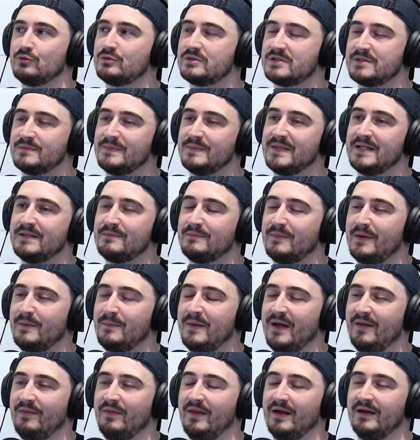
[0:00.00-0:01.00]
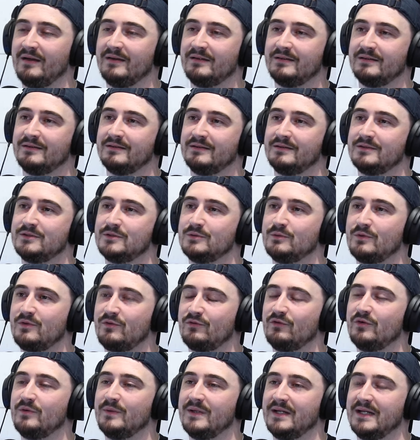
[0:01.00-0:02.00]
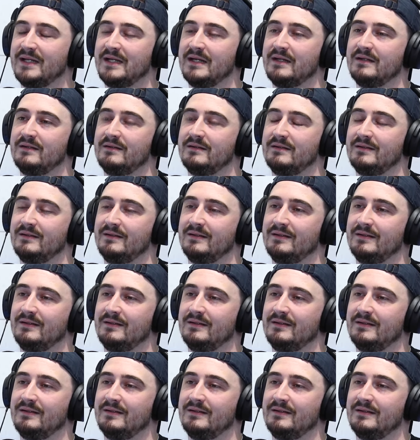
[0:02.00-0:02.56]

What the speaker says: Talk to me about that. Talk through it again.